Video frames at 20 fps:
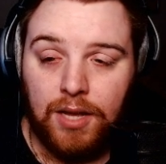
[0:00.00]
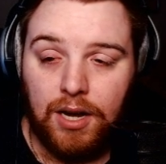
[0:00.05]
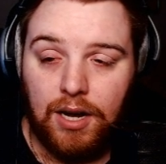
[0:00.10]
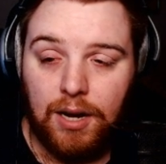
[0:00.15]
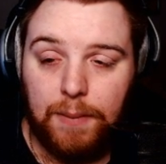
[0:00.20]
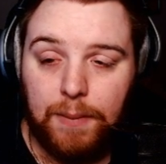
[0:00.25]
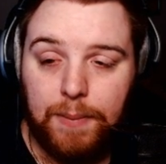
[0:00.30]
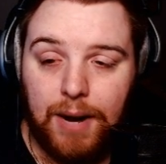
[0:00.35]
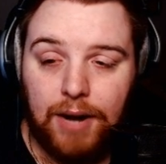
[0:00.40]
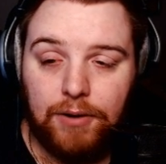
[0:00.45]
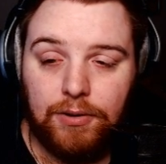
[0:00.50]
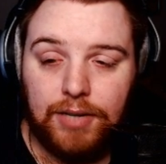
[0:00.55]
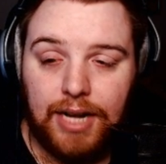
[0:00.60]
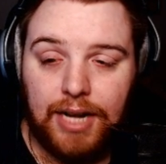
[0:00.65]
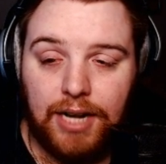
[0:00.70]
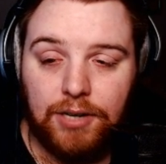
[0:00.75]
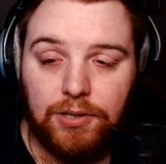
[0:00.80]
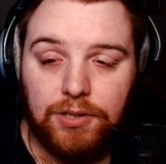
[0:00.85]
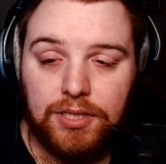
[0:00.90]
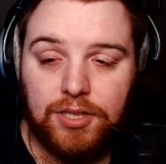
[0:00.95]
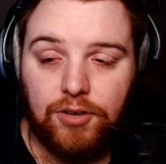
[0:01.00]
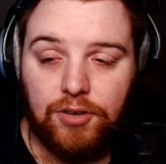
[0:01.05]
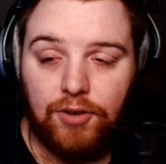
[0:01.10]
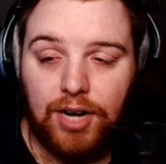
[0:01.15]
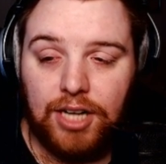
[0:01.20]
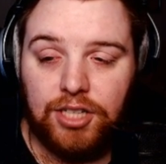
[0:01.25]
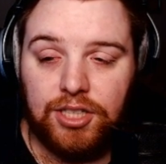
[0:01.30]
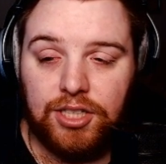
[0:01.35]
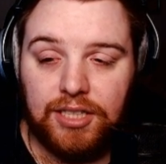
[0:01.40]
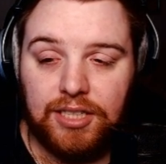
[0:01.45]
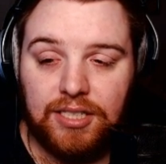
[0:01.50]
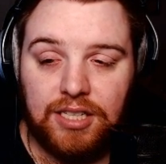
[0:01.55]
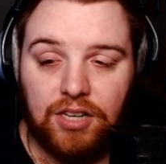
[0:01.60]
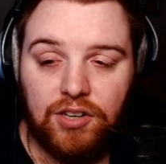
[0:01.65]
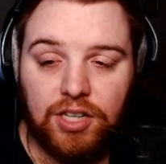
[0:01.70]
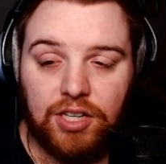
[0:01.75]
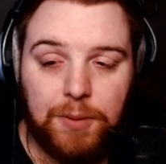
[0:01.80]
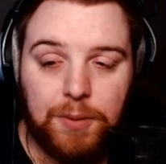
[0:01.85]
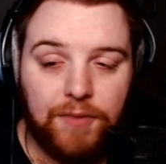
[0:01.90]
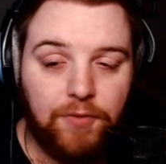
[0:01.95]
Pyronado's duration is
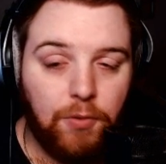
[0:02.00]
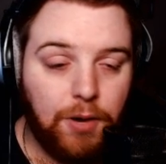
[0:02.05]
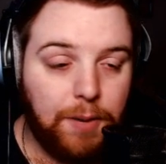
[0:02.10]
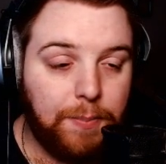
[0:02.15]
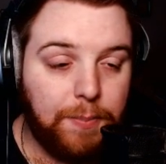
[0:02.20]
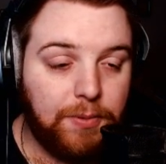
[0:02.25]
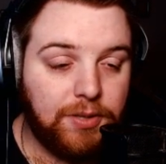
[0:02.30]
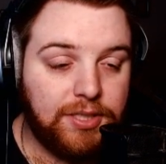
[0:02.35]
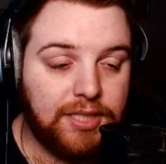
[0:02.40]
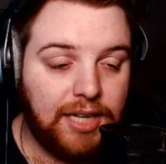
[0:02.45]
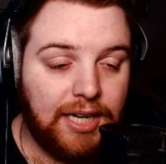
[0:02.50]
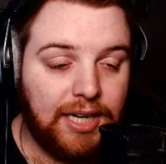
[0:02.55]
increased by 40%.